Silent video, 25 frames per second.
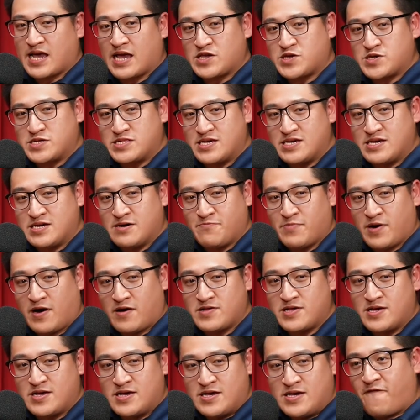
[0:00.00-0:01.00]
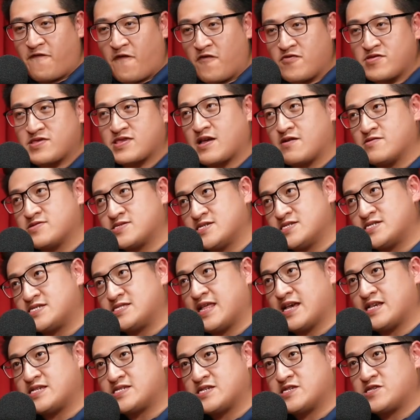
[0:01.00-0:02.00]
actually about 4,000
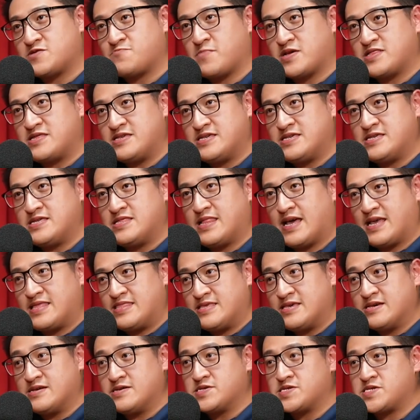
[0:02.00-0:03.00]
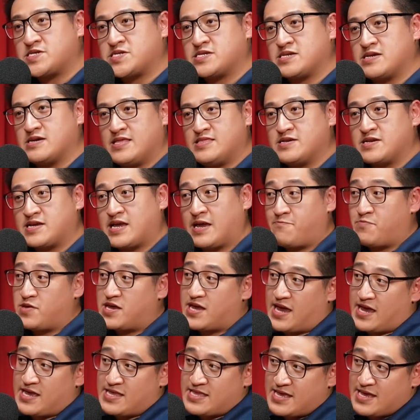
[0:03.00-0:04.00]
licensed money lenders under
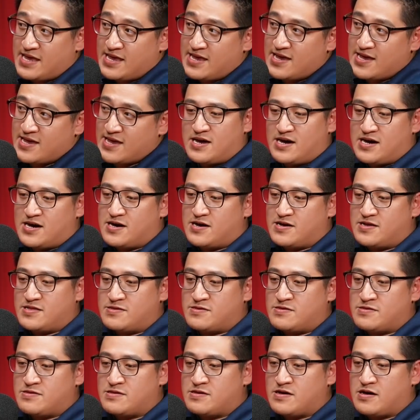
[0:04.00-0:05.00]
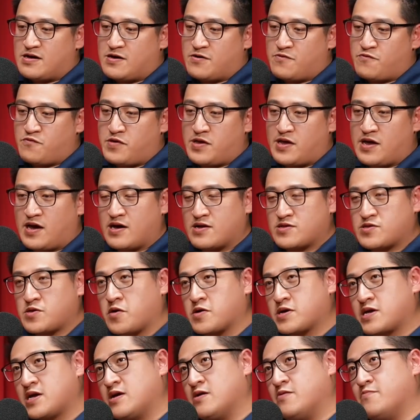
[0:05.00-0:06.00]
KPKT, and we are
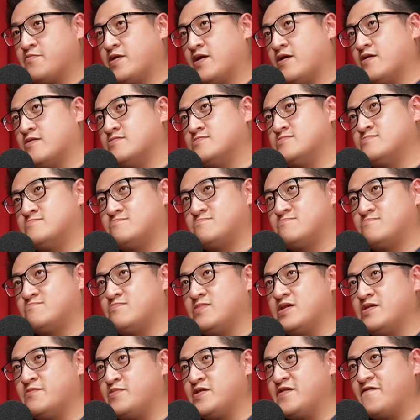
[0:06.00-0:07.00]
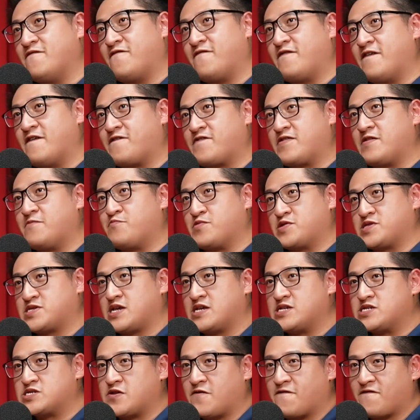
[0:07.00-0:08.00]
talking about maybe
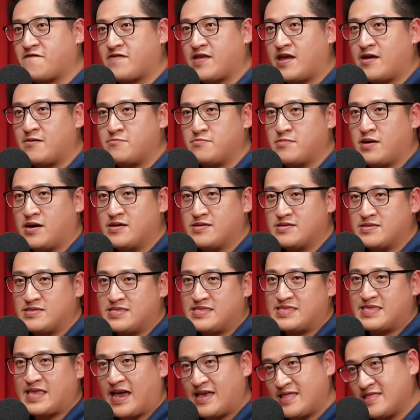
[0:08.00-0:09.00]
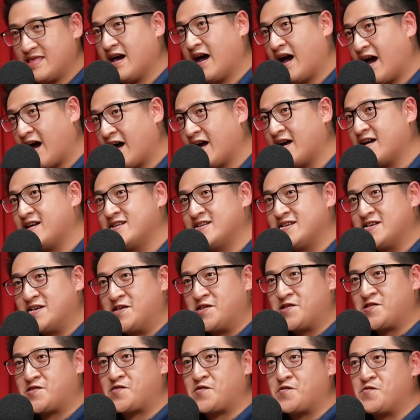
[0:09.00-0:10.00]
50% of them that are
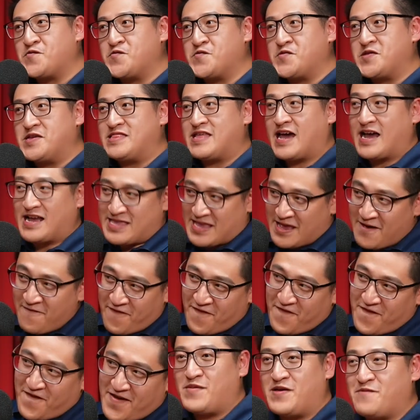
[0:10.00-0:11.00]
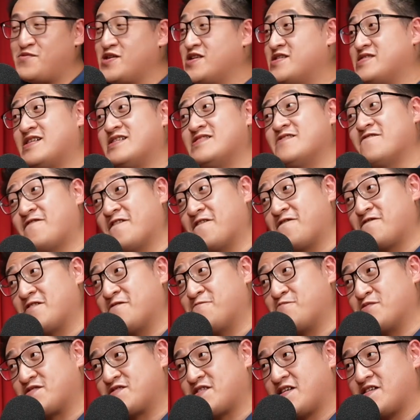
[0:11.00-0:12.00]
still inactive. Maybe another
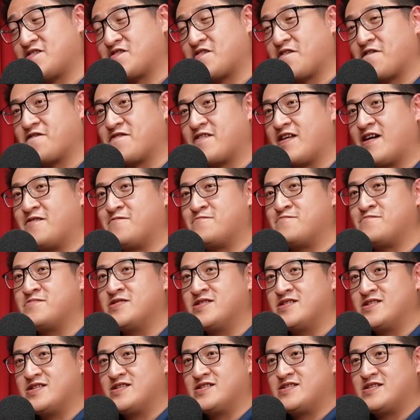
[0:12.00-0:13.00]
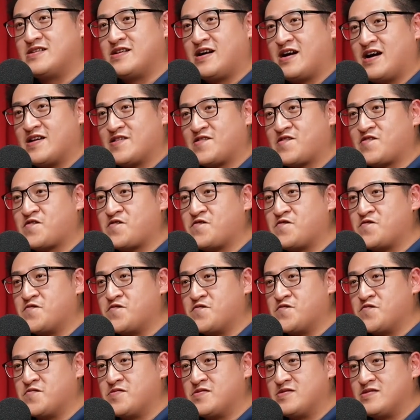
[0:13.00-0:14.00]
50% of them are
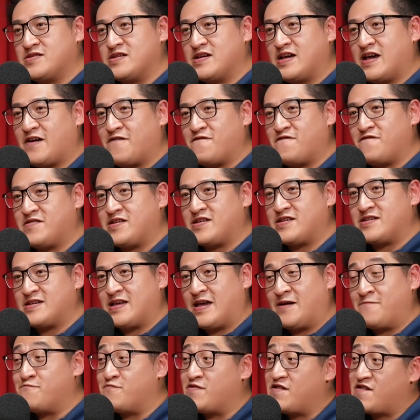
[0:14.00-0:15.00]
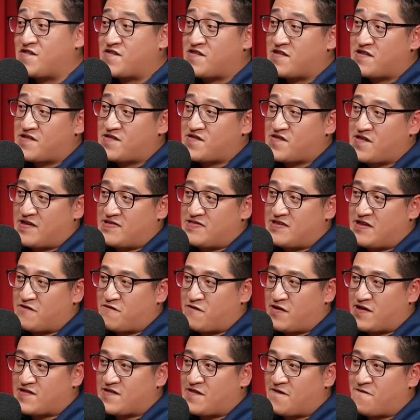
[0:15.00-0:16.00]
still having ambitious and
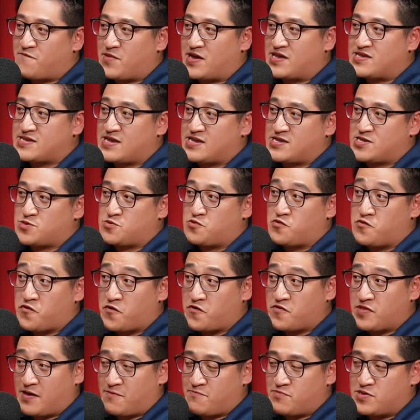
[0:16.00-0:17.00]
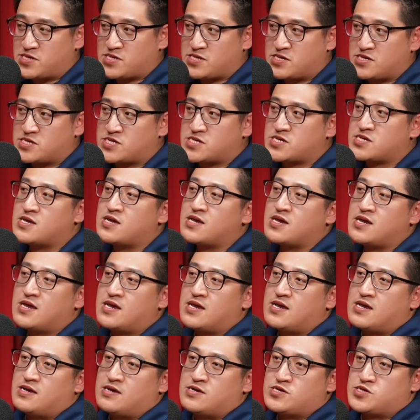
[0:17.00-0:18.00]
aggressive mindsets to grow their business.
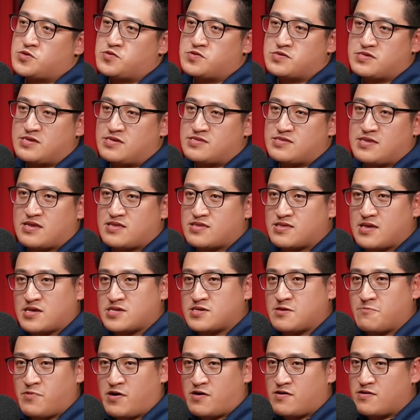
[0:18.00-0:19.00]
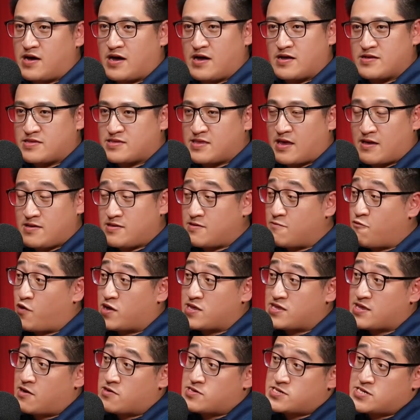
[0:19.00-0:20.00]
So that takes about
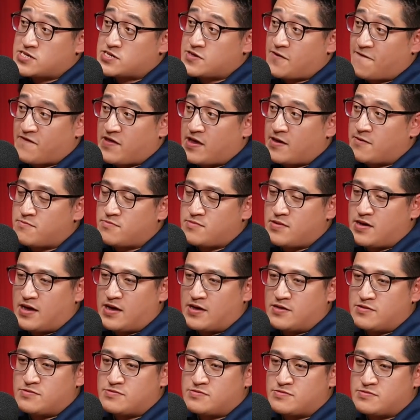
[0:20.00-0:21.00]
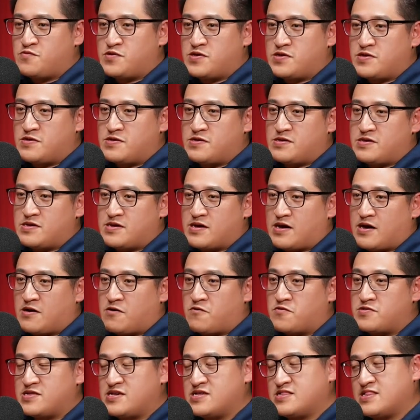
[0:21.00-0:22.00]
1,000 of them, and we are
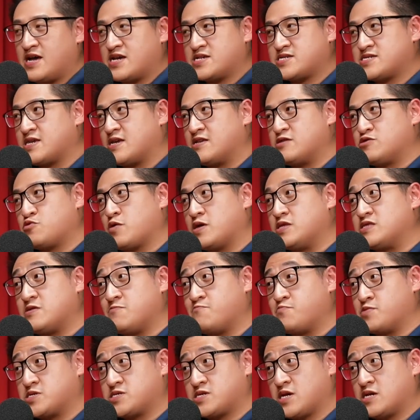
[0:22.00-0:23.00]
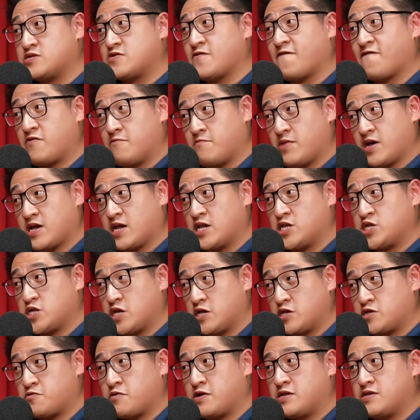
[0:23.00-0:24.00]
only less than 20% of the market
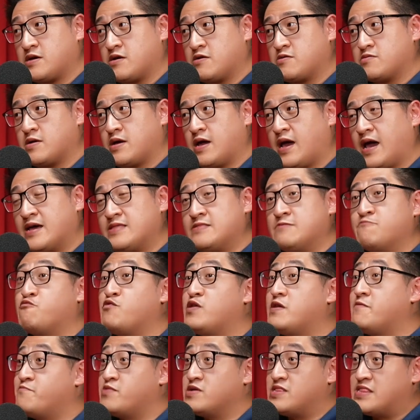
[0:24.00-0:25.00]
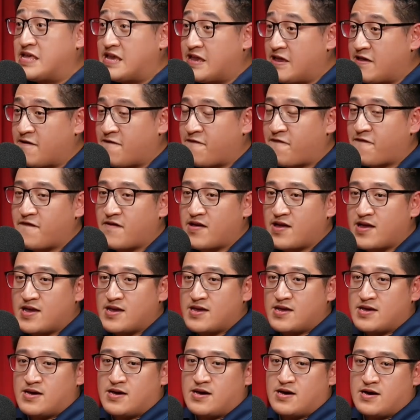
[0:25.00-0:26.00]
shares right now. And we believe
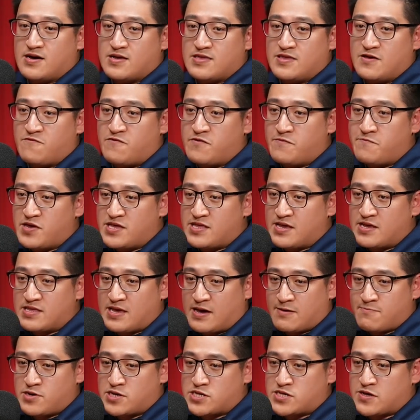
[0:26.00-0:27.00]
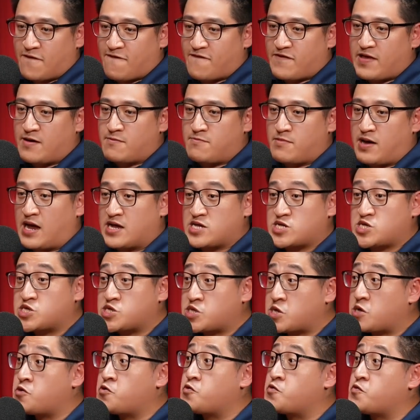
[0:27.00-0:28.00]
the remaining numbers of them are
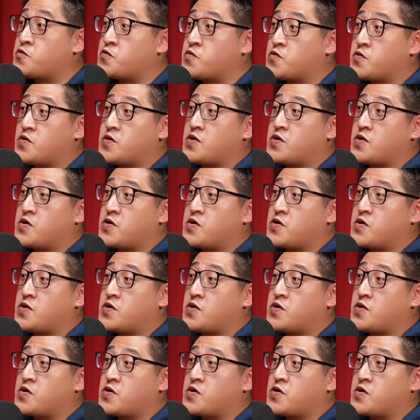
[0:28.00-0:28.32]
still